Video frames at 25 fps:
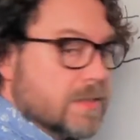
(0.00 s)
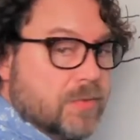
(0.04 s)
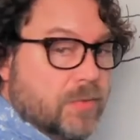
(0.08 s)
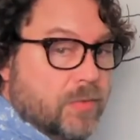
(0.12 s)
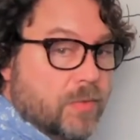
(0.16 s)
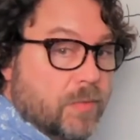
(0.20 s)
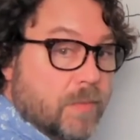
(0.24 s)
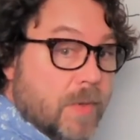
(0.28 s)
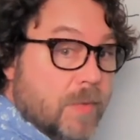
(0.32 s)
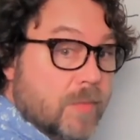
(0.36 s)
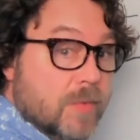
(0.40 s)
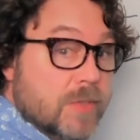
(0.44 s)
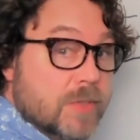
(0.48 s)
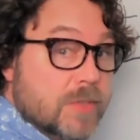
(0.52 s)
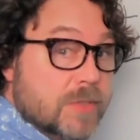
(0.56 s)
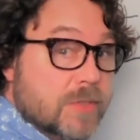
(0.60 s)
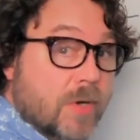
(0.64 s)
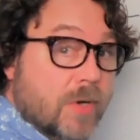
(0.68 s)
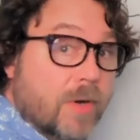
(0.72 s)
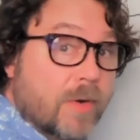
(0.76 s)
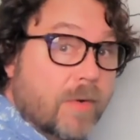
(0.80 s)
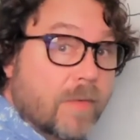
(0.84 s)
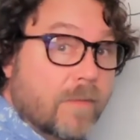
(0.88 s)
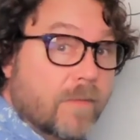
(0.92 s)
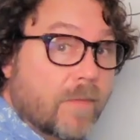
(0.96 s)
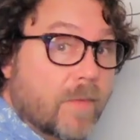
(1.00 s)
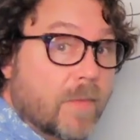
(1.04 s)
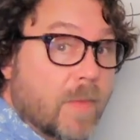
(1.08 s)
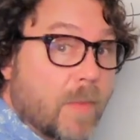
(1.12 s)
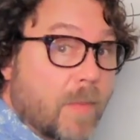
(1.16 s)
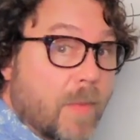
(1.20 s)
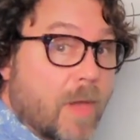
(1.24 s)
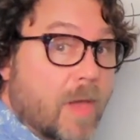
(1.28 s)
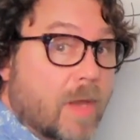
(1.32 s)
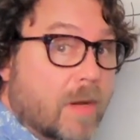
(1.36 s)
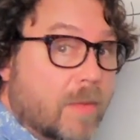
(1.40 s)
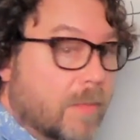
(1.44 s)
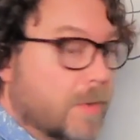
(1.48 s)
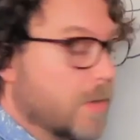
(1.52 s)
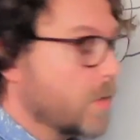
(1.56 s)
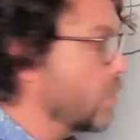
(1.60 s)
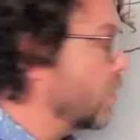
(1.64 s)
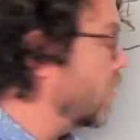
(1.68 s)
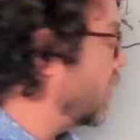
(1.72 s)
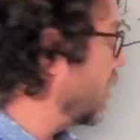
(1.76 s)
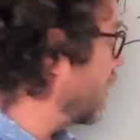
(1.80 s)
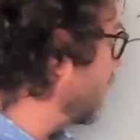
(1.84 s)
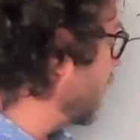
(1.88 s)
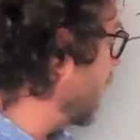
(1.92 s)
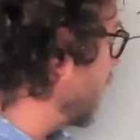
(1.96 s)
Remember, you start from the bottom, go
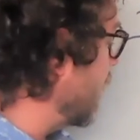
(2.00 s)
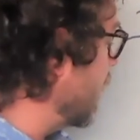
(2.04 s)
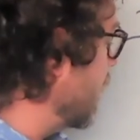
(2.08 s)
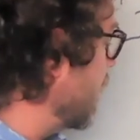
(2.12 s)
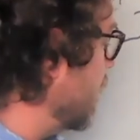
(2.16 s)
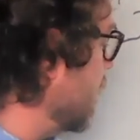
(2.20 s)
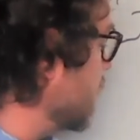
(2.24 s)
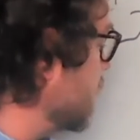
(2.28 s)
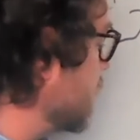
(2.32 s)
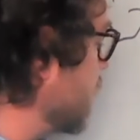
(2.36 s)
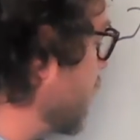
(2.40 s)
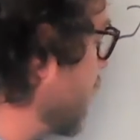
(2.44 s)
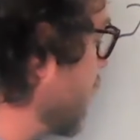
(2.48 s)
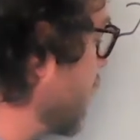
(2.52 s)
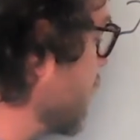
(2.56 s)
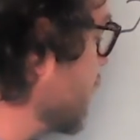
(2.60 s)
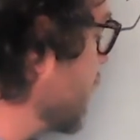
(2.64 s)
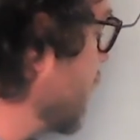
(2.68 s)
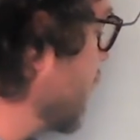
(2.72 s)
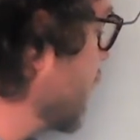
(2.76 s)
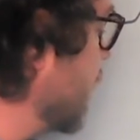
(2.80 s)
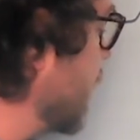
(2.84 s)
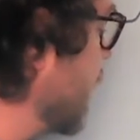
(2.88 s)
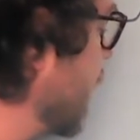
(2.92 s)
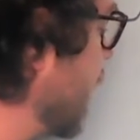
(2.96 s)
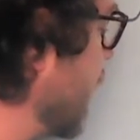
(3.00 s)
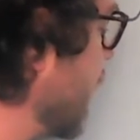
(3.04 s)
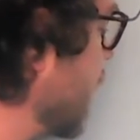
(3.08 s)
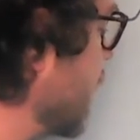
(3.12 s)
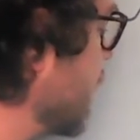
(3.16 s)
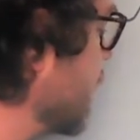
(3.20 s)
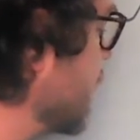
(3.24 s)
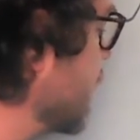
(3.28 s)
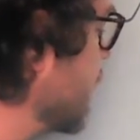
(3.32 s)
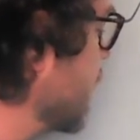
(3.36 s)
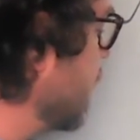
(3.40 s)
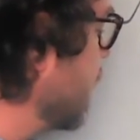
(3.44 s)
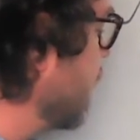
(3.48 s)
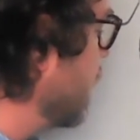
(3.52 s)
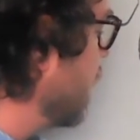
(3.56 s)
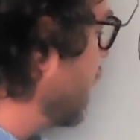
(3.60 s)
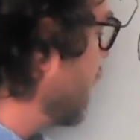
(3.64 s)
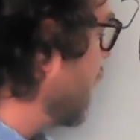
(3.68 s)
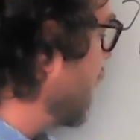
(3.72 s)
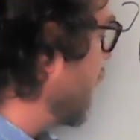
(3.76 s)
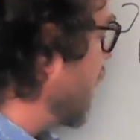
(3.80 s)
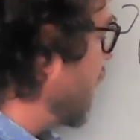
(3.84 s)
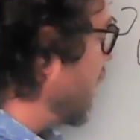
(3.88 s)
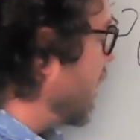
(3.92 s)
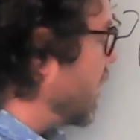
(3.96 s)
up. So it goes like this.
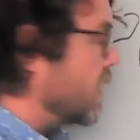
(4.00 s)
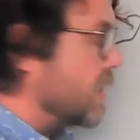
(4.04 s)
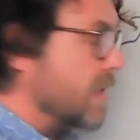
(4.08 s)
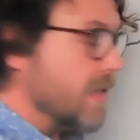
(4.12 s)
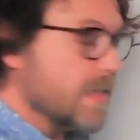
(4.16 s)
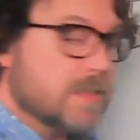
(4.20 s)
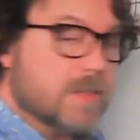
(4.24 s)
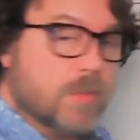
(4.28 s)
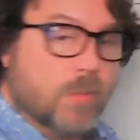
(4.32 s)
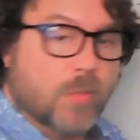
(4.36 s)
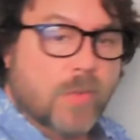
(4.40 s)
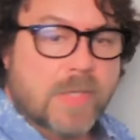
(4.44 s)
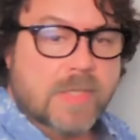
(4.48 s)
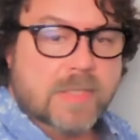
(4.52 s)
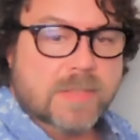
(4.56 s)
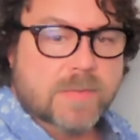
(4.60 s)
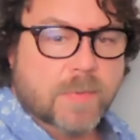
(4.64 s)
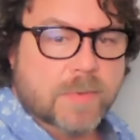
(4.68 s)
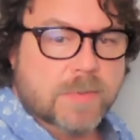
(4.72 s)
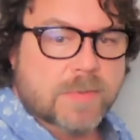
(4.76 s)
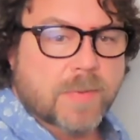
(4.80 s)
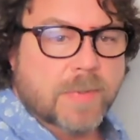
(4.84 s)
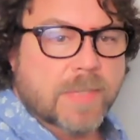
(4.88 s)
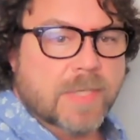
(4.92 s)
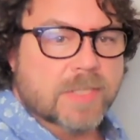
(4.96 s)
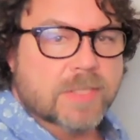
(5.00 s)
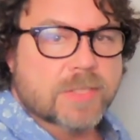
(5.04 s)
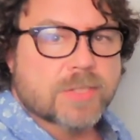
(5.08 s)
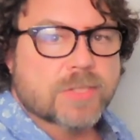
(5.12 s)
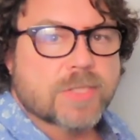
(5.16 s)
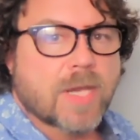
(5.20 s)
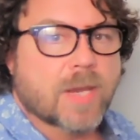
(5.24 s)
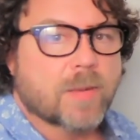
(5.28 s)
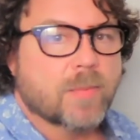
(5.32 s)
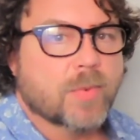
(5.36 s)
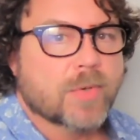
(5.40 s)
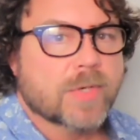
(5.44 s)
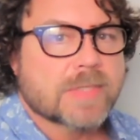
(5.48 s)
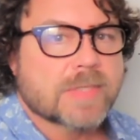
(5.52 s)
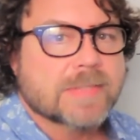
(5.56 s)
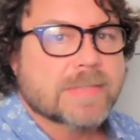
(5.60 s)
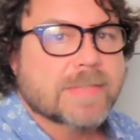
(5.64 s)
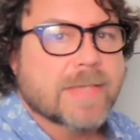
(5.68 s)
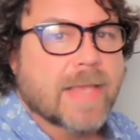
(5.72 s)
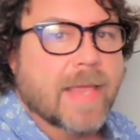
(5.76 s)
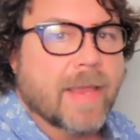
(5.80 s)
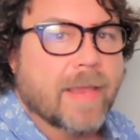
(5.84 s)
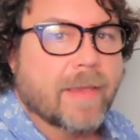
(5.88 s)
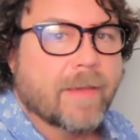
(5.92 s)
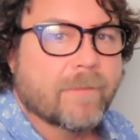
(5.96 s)
That's the one that's supposed to be a shepherd's
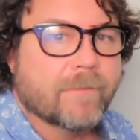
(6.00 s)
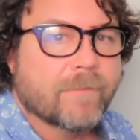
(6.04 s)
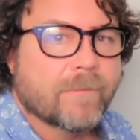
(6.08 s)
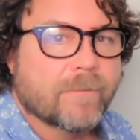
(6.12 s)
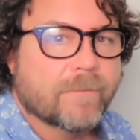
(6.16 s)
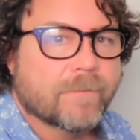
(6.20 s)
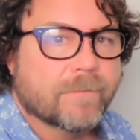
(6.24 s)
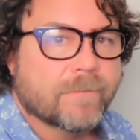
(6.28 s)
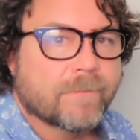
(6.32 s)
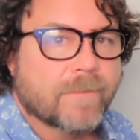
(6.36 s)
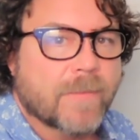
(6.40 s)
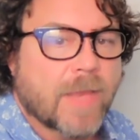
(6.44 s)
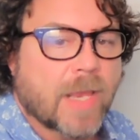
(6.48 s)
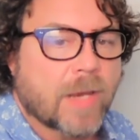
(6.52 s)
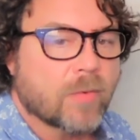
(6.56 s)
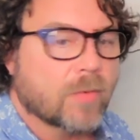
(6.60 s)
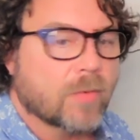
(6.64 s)
staff. And